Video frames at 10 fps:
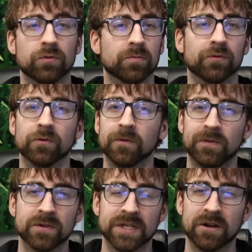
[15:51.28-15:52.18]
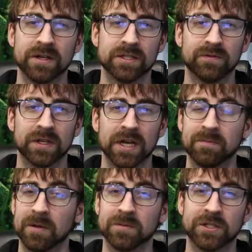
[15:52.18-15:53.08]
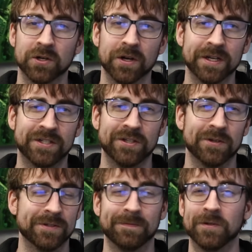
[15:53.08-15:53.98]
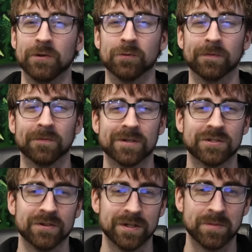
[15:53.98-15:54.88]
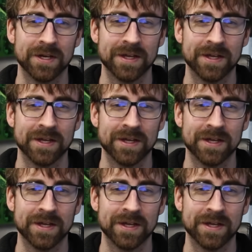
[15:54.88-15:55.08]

improve those areas of the game. I'm sorry to those of you who were frustrated by